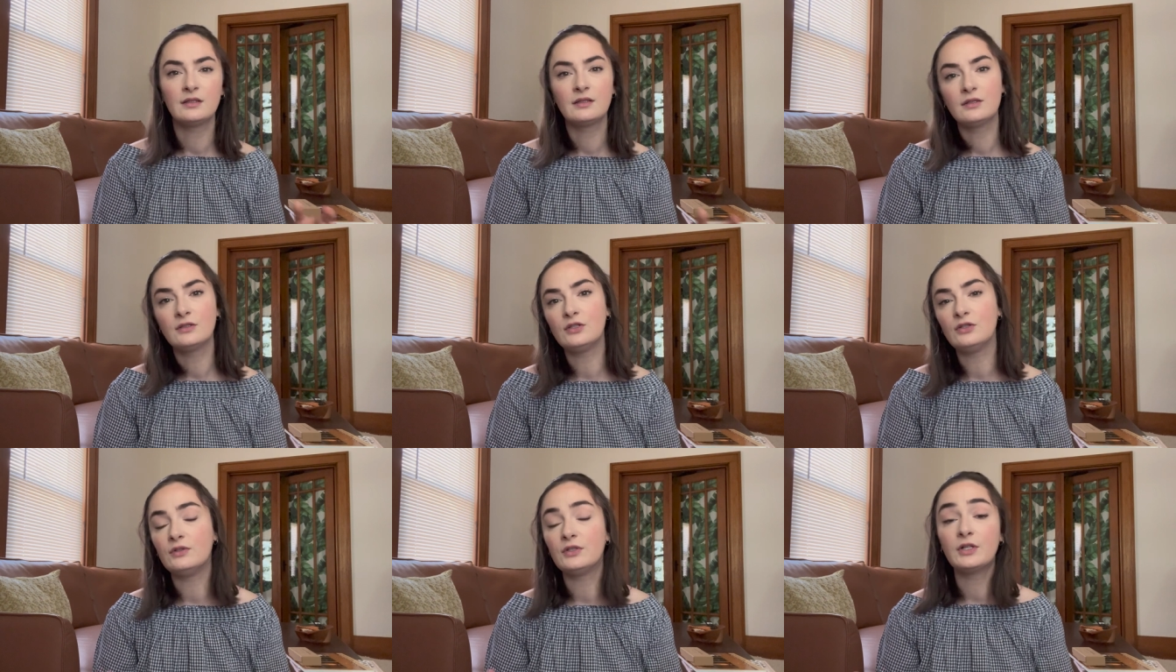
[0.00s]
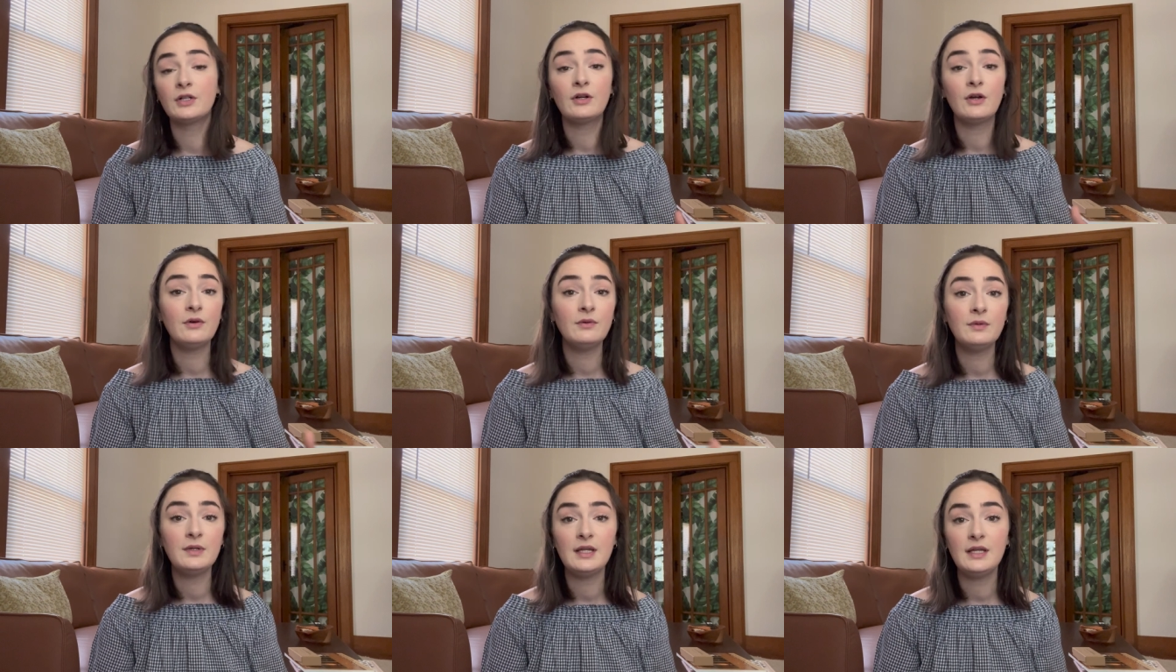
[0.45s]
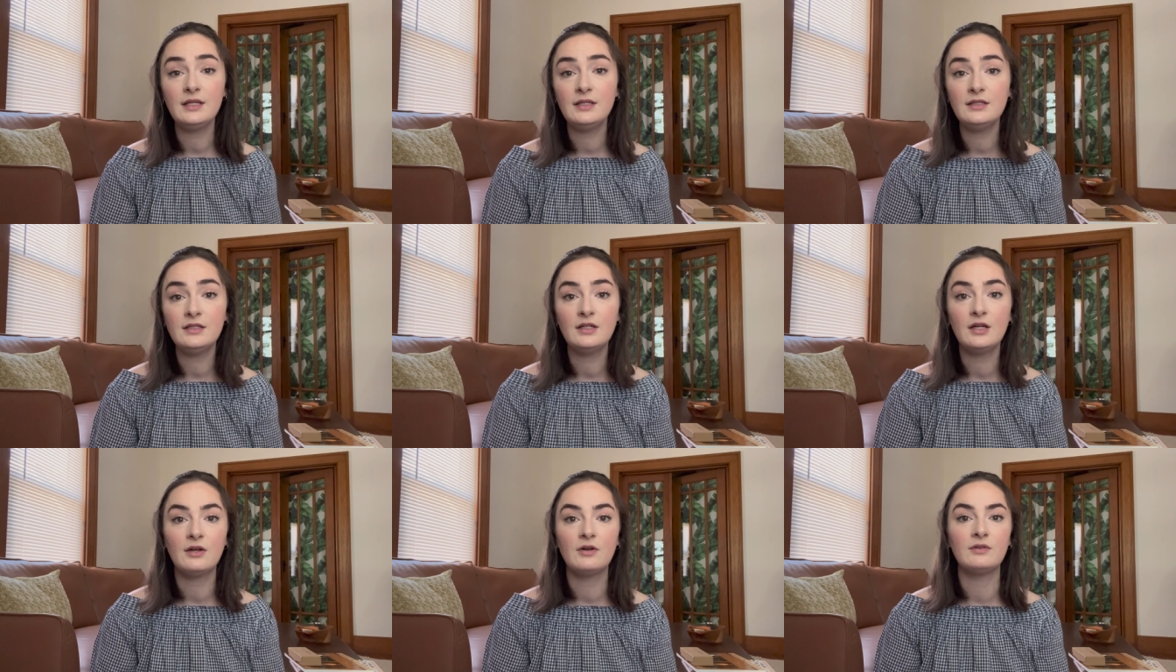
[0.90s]
do your own
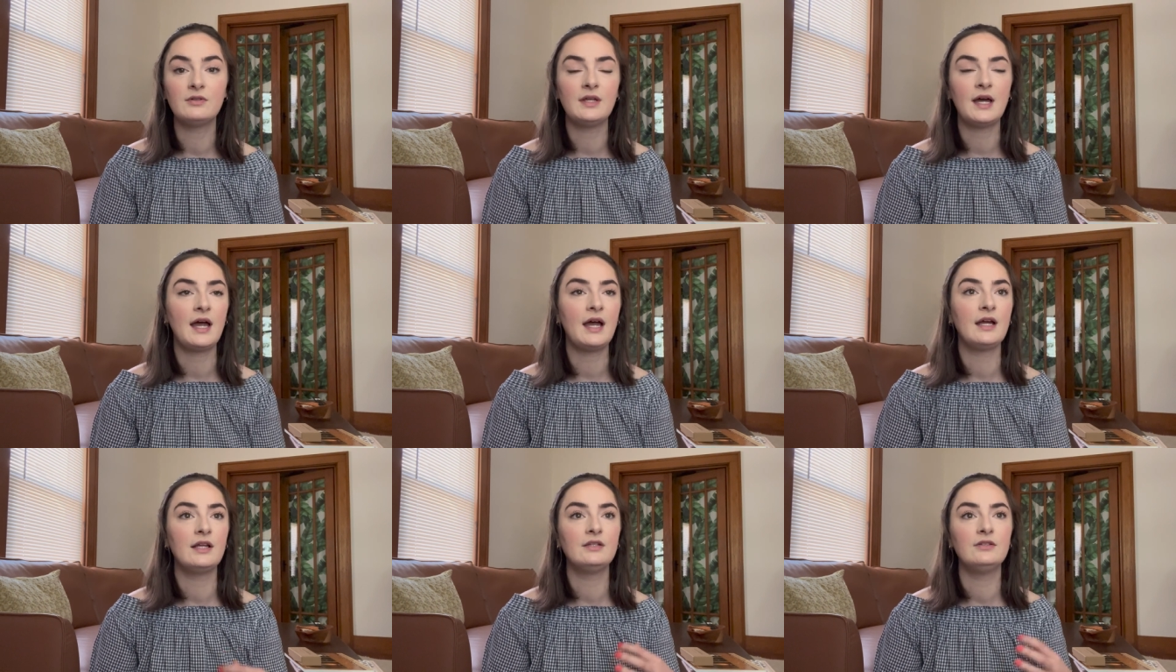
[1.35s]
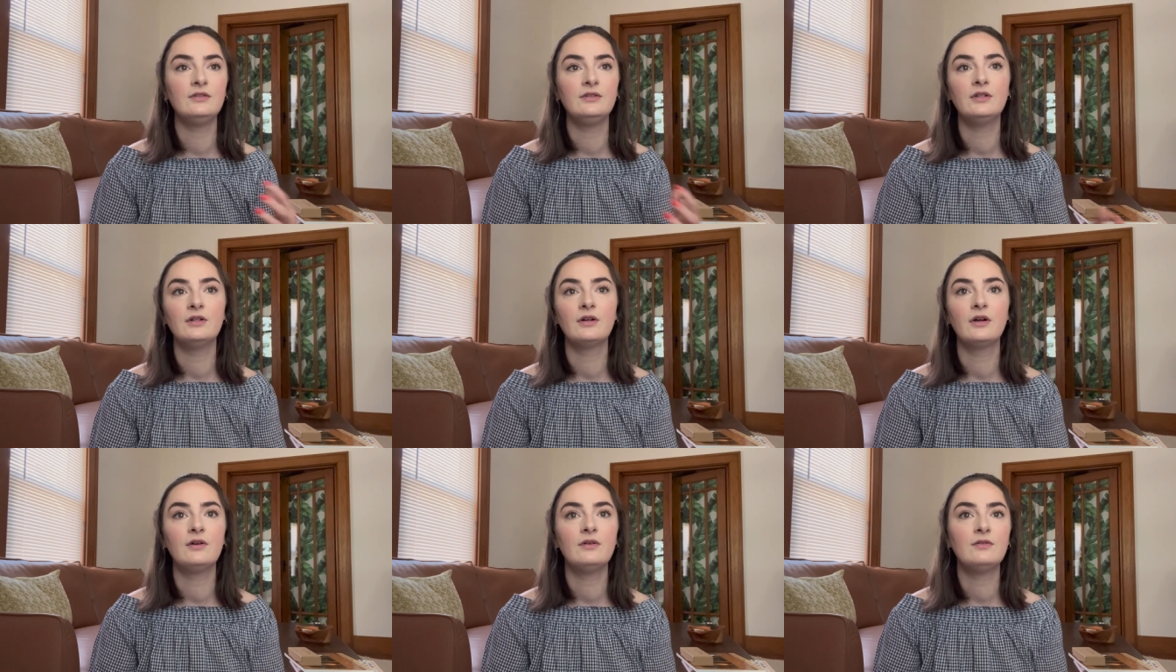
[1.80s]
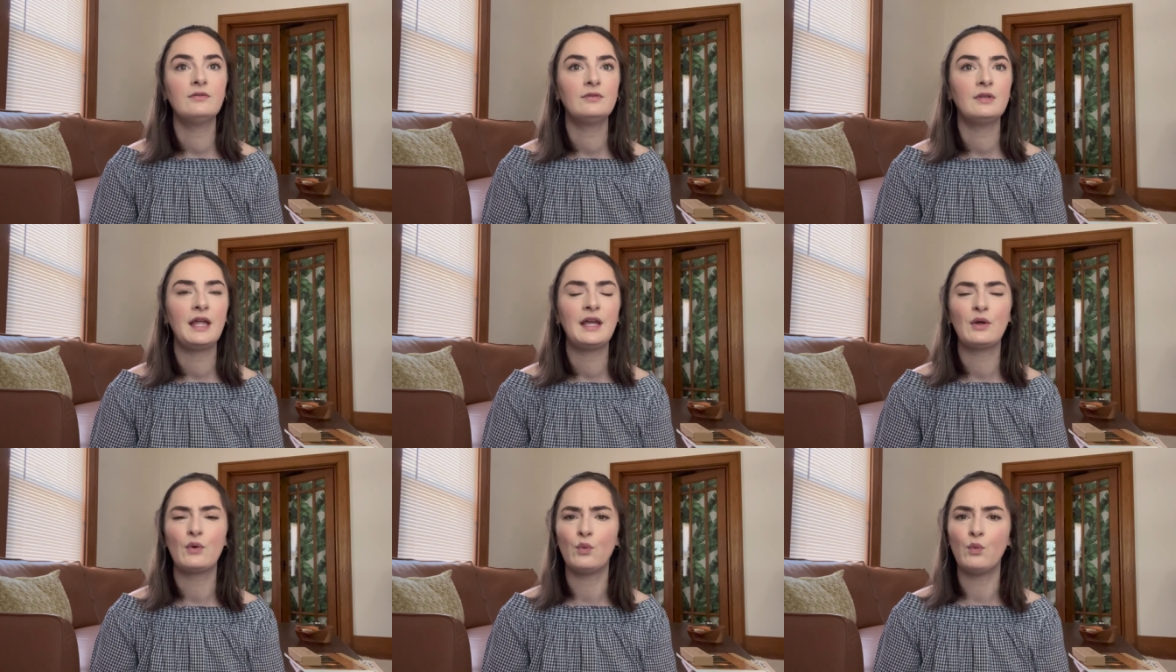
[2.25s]
indigo dye, do your own like